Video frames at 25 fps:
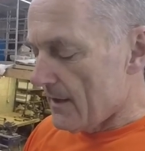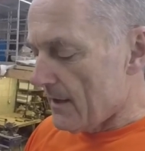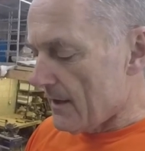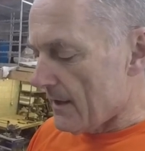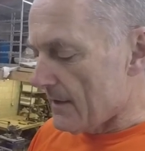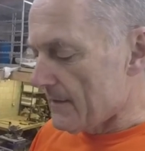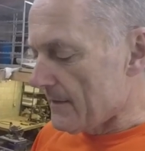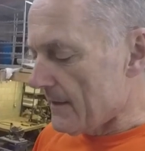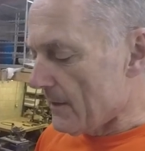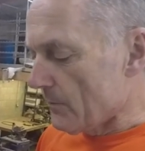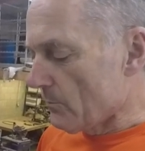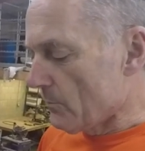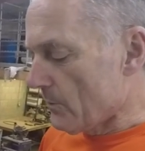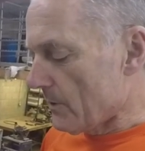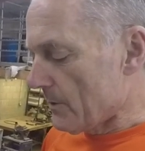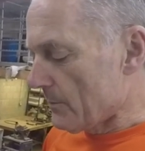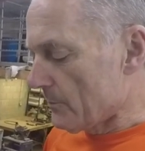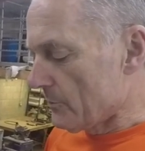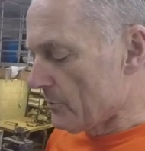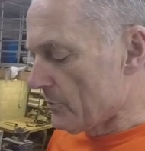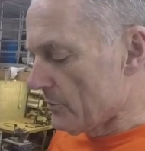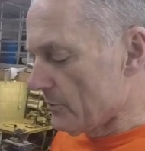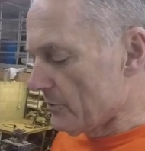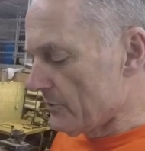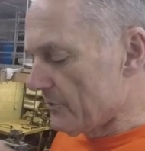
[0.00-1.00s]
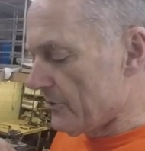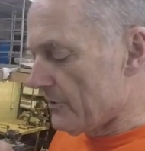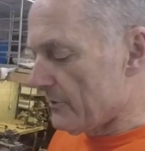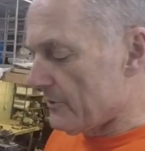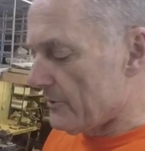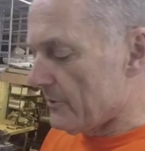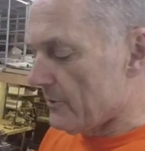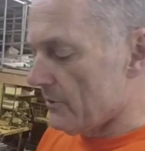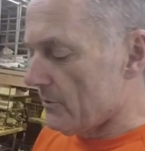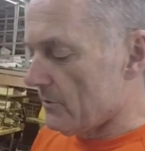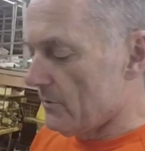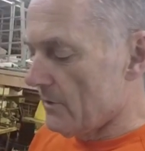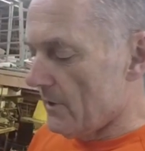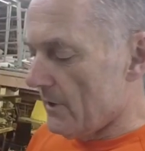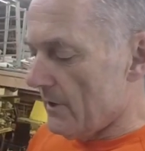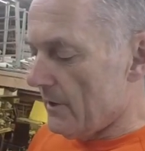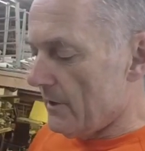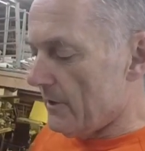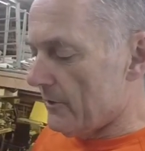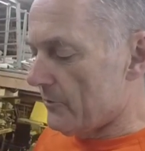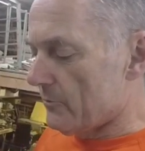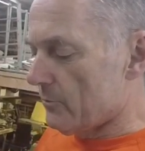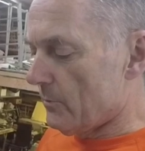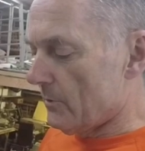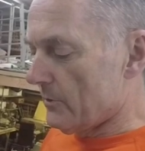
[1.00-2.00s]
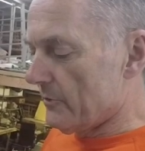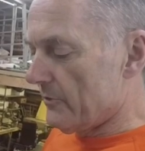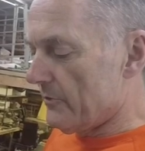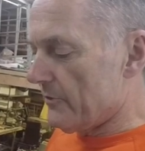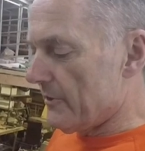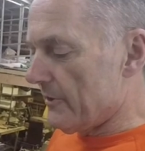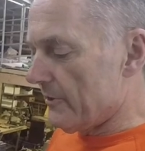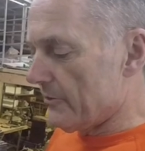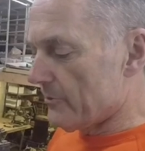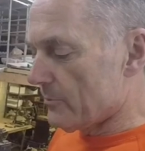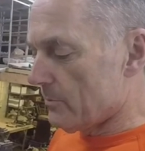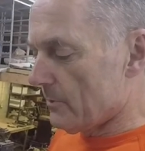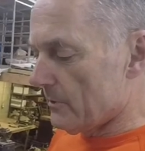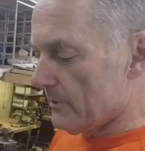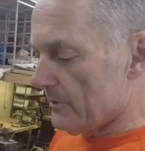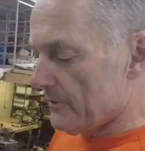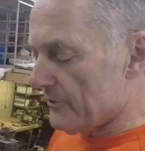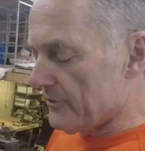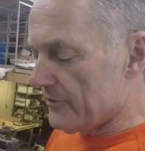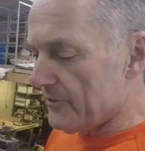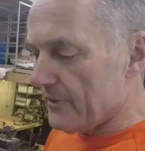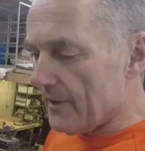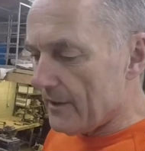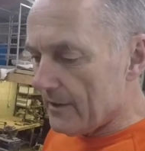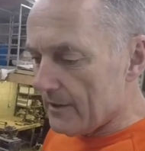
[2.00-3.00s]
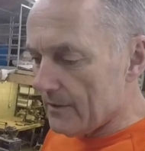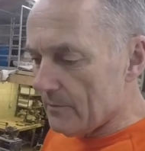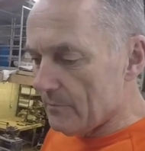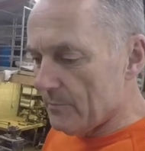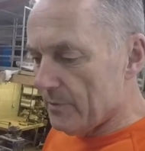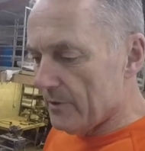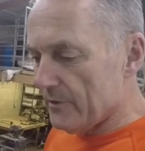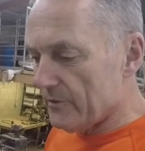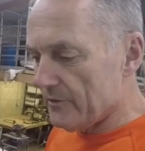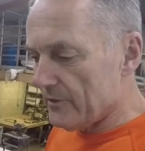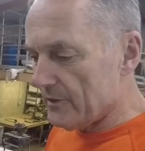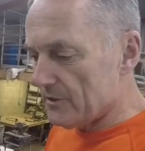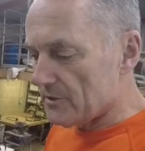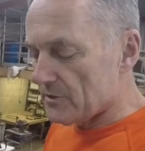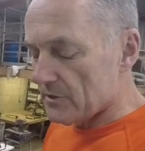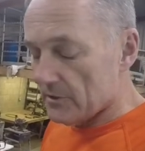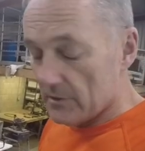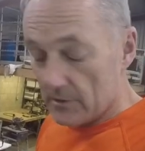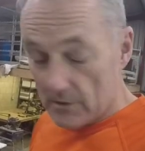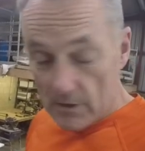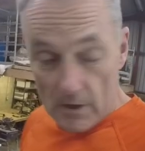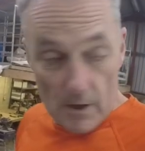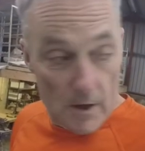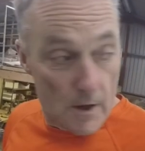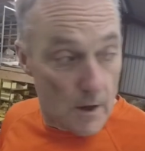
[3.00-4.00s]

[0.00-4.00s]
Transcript: And then what I'm going to do is once this one is set in position,